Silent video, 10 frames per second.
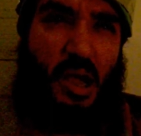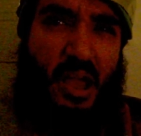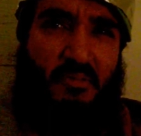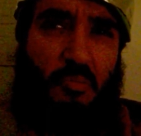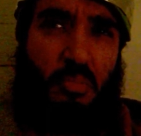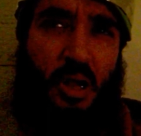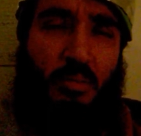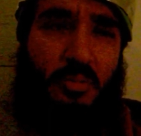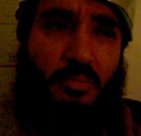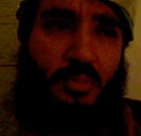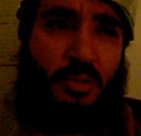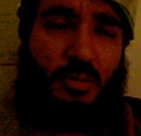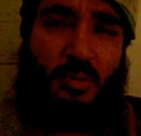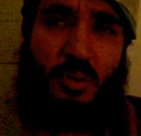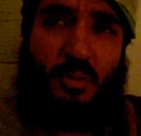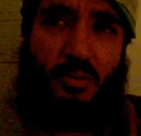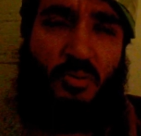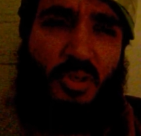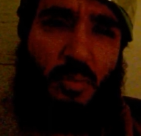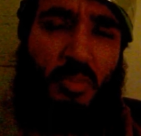I have some problems.
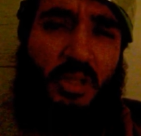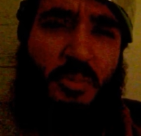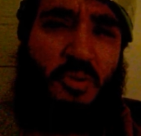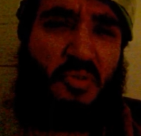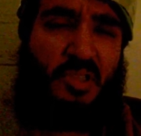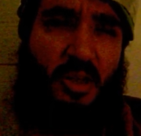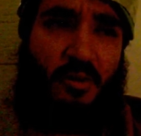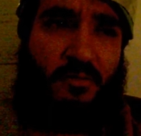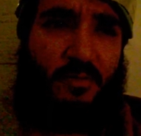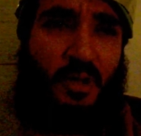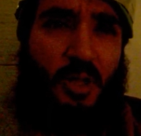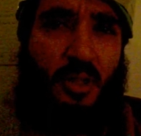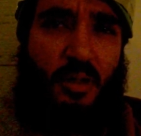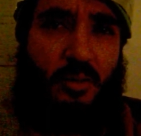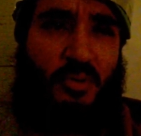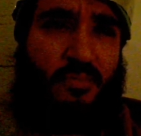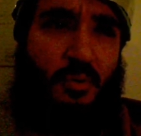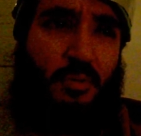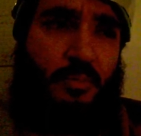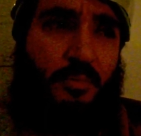You start blaming yourself. Like, what's
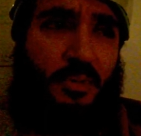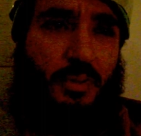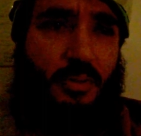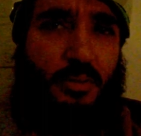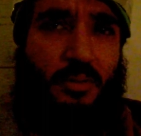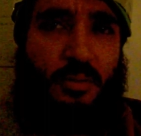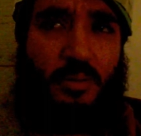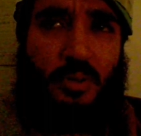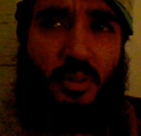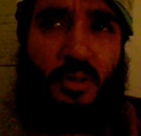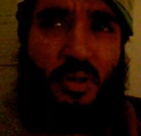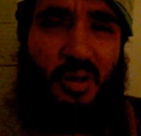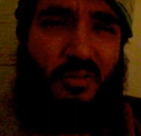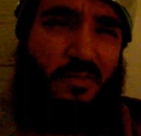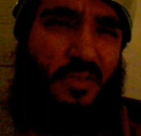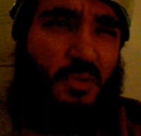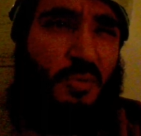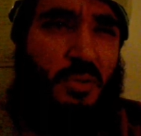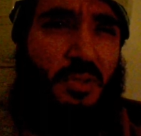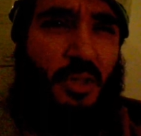wrong with me? I don't feel so
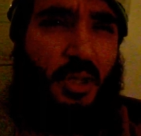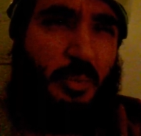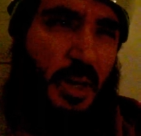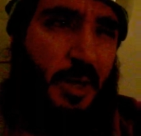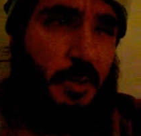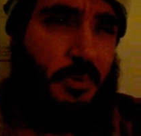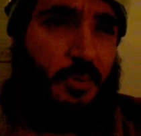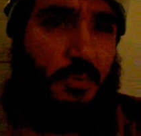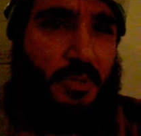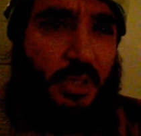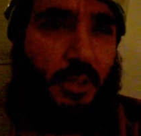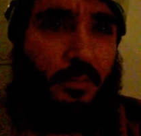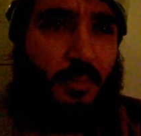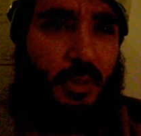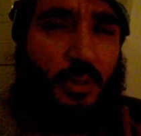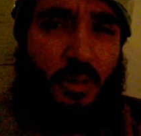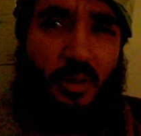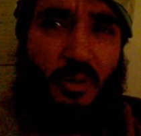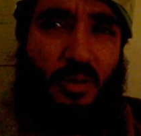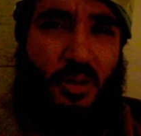good today. I'm angry all the time.
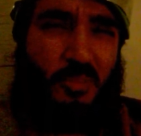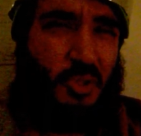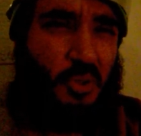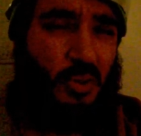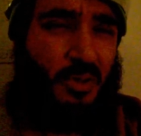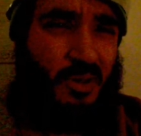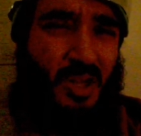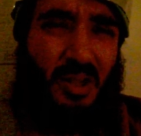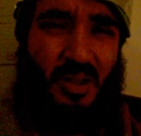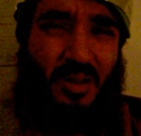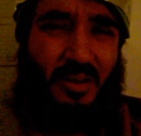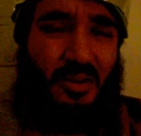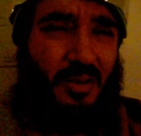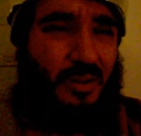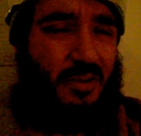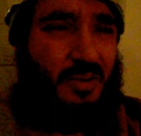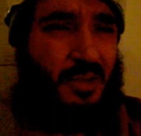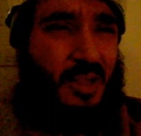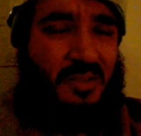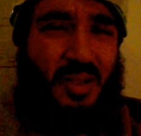I'm short uh,
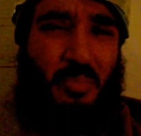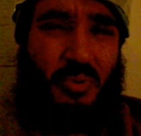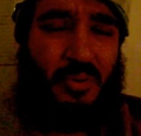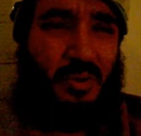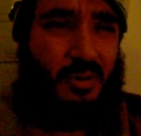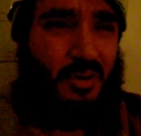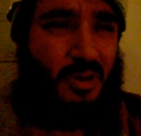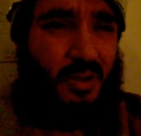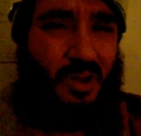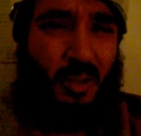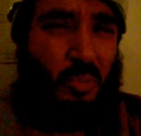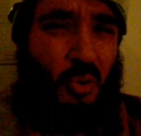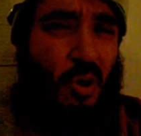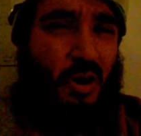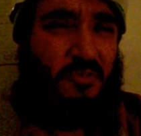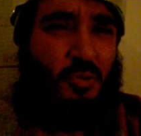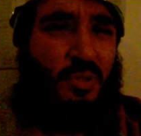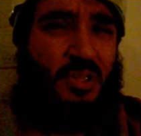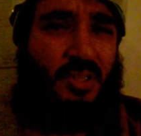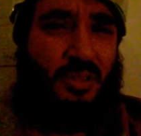tempered. I blow off too
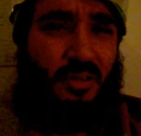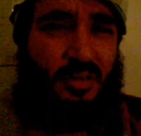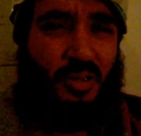easy.